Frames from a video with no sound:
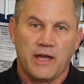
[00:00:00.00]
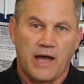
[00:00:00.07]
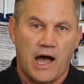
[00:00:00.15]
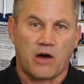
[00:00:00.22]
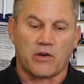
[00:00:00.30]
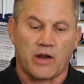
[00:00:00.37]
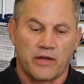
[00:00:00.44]

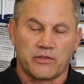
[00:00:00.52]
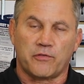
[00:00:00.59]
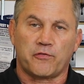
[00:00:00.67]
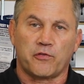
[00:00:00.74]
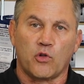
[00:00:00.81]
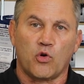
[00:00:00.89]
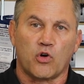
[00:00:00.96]
out on the
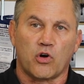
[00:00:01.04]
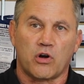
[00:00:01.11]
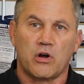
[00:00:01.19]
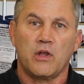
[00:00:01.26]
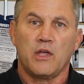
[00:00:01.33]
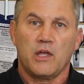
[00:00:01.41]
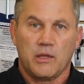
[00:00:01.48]

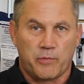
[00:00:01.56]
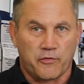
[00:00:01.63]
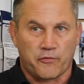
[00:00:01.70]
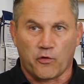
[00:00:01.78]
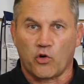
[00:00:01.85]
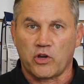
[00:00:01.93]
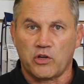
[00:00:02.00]
floor
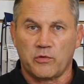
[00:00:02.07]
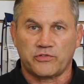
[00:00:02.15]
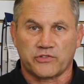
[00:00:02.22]
before you